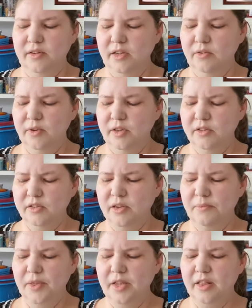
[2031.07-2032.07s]
it's
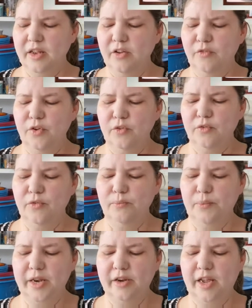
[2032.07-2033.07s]
something that if you've
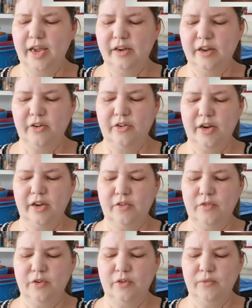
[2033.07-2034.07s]
been cake decorating
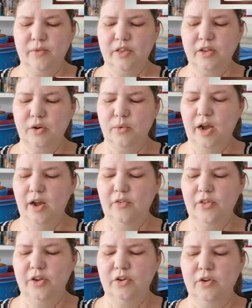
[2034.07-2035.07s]
for a little while,
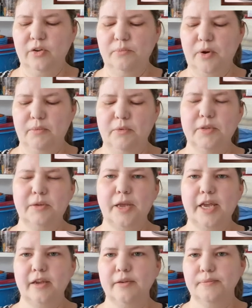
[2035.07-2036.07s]
then you could probably
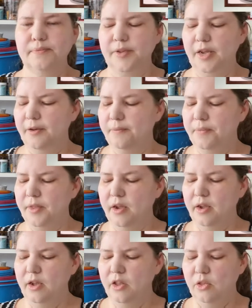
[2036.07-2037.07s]
make. Yeah.
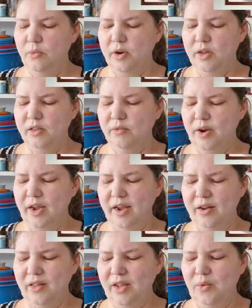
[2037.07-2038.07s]
The one on the
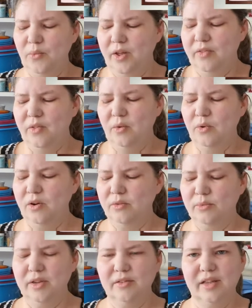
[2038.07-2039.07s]
right, like, what in the world
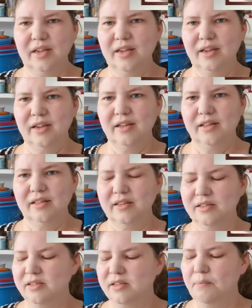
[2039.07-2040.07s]
were you thinking?
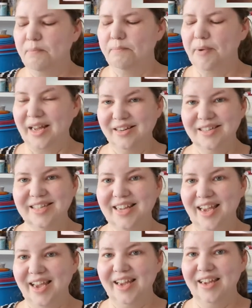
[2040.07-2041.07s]
This is a bundt
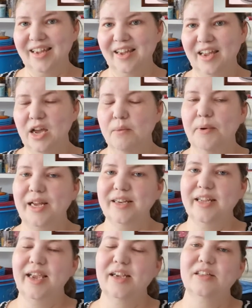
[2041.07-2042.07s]
cake? Bundt
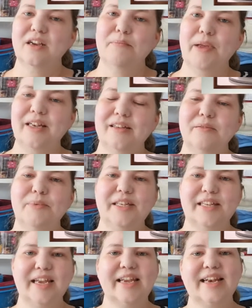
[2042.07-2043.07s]
cakes are meant to be
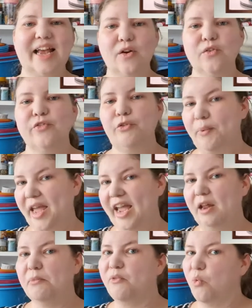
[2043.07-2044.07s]
taken out of the
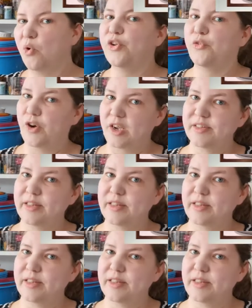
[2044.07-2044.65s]
pan before you frost